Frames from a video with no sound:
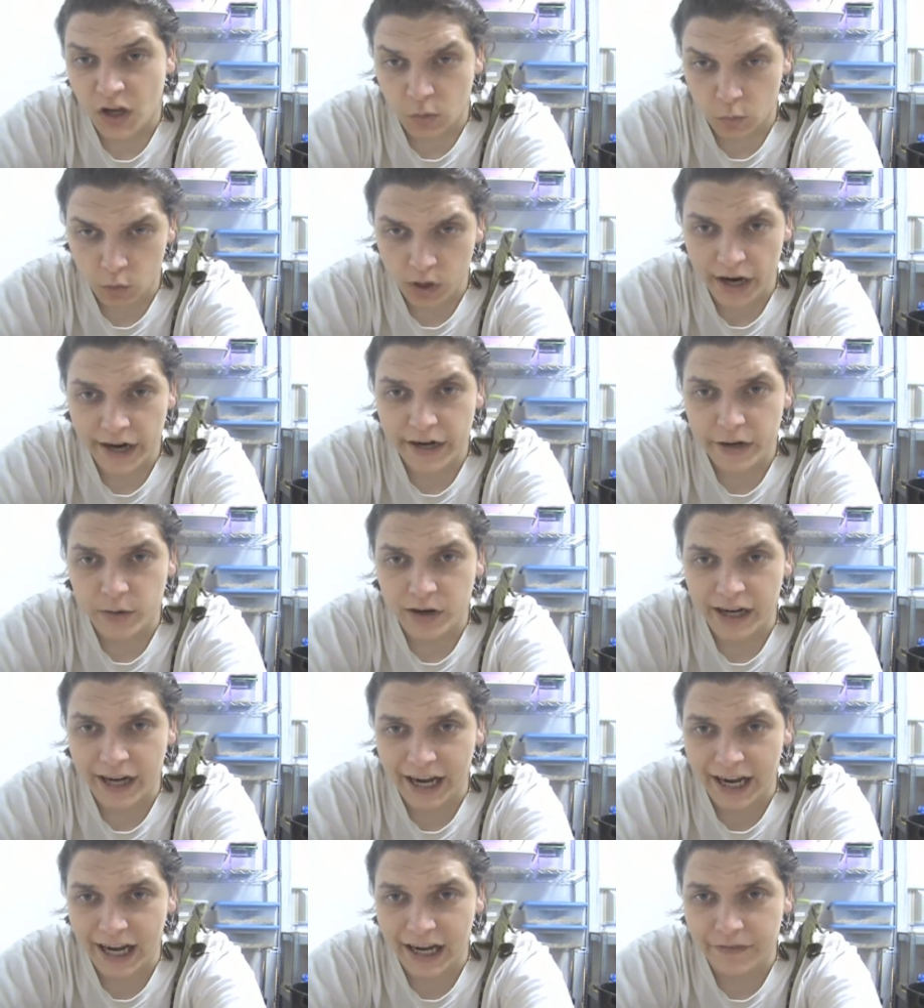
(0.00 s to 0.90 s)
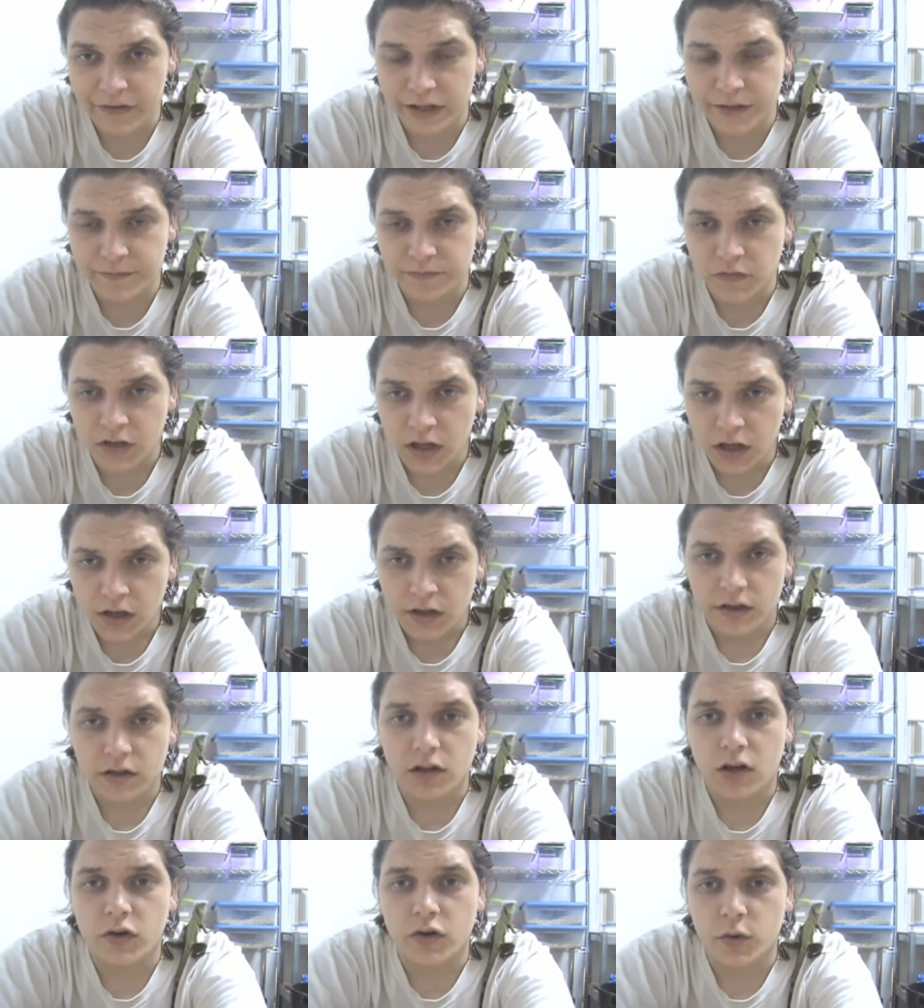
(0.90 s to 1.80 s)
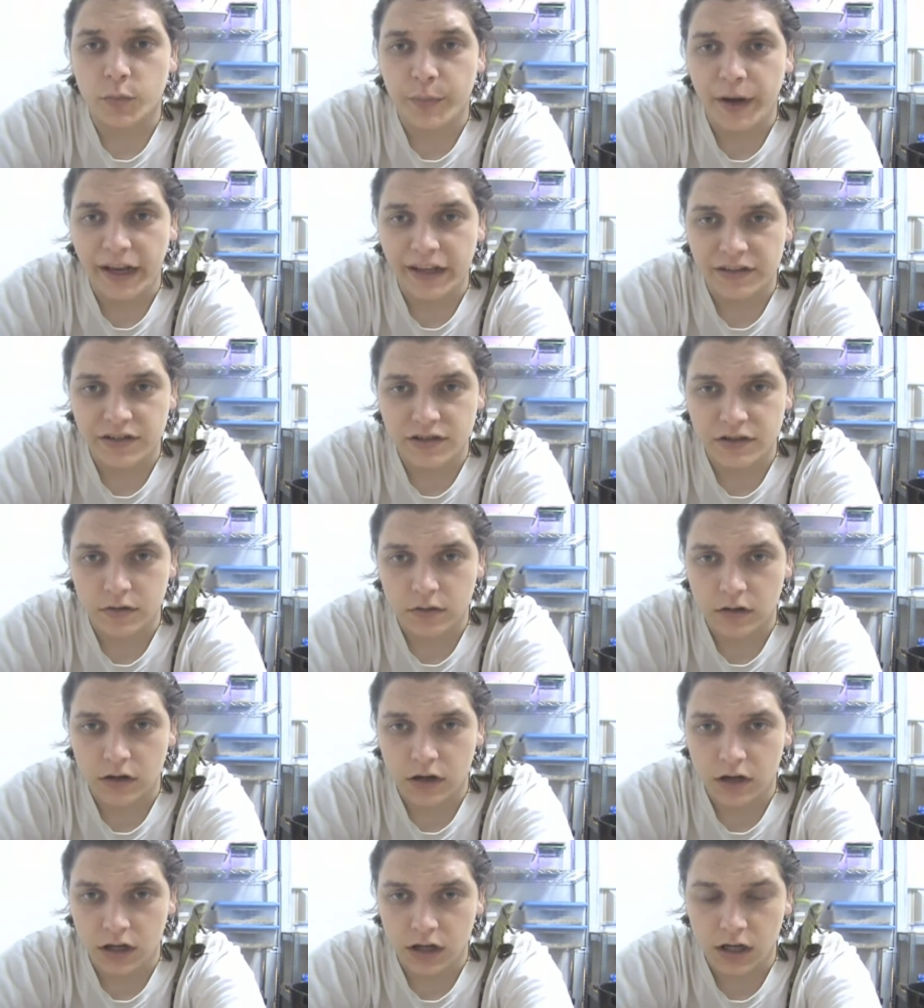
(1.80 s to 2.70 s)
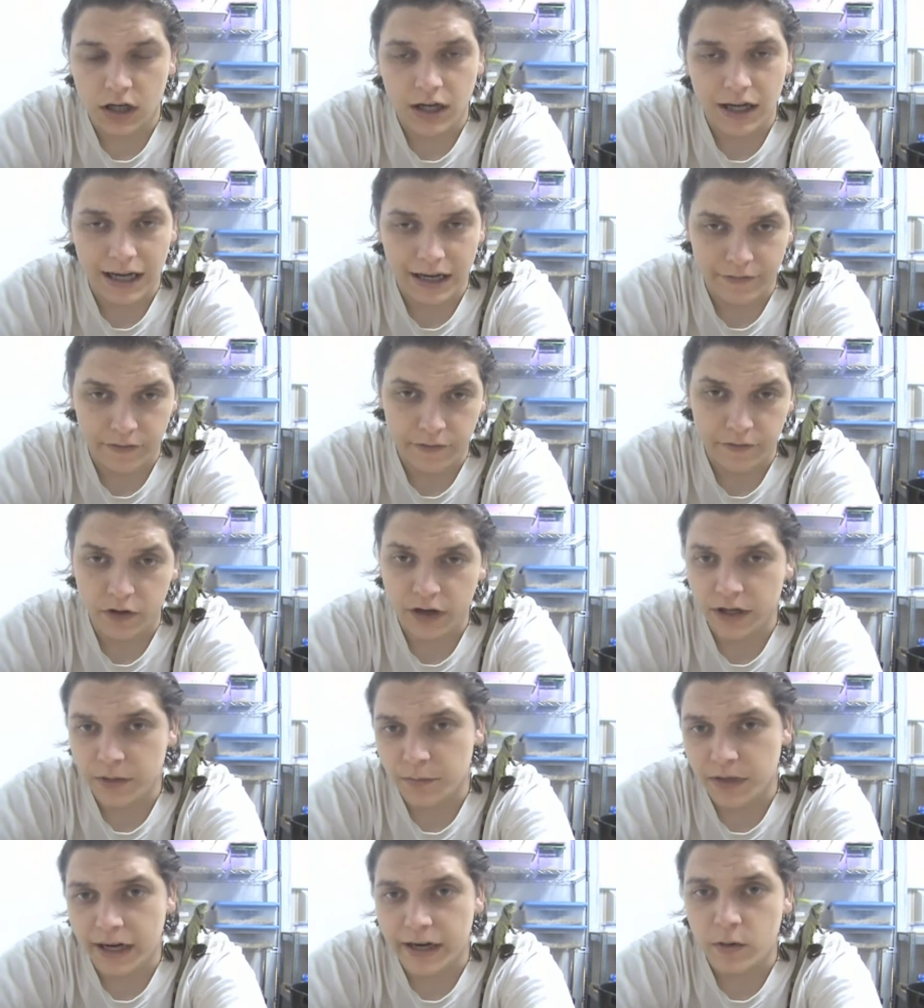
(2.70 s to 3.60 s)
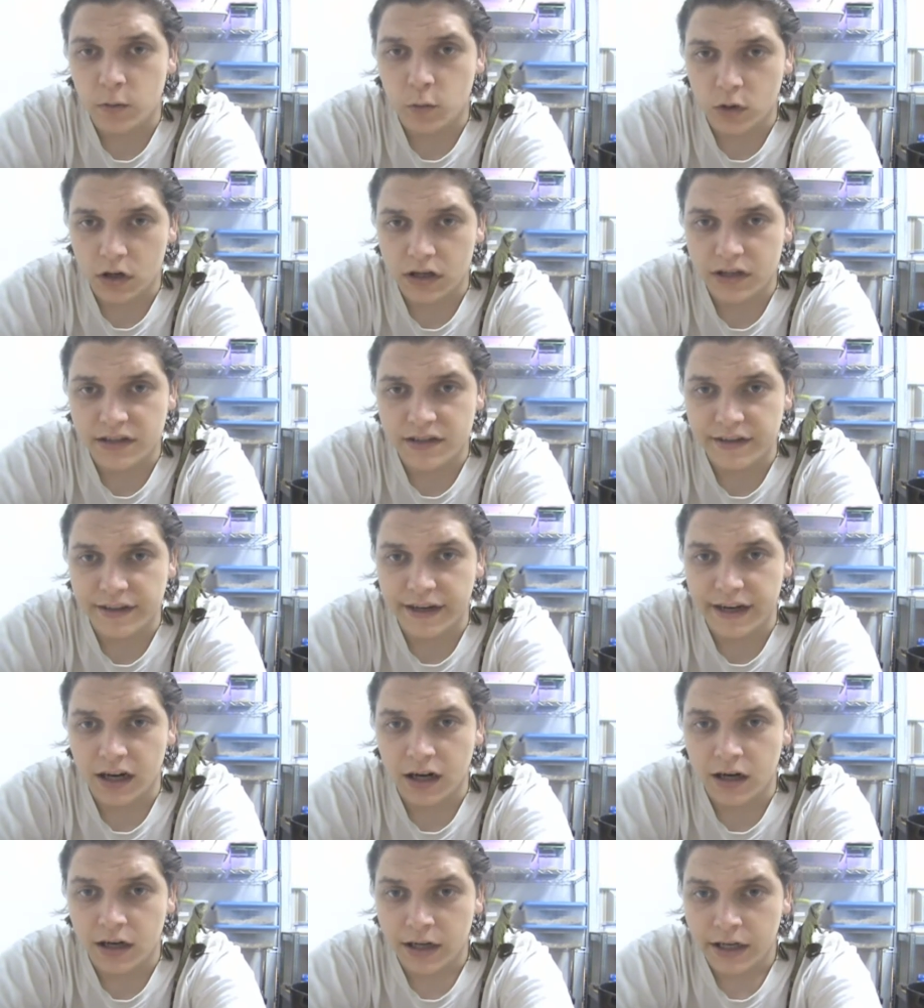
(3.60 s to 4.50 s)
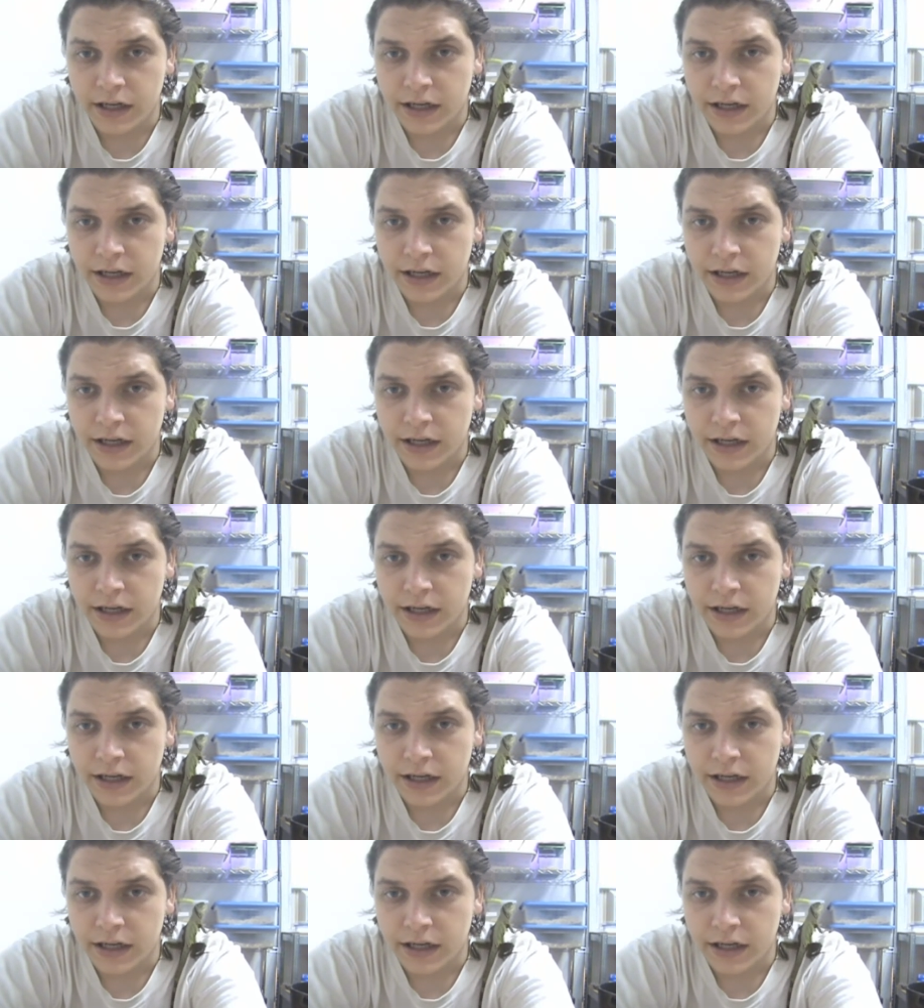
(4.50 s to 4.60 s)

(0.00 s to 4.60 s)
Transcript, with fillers: Why do I have it? The local pet store, uh, I have a friend of mine who works there.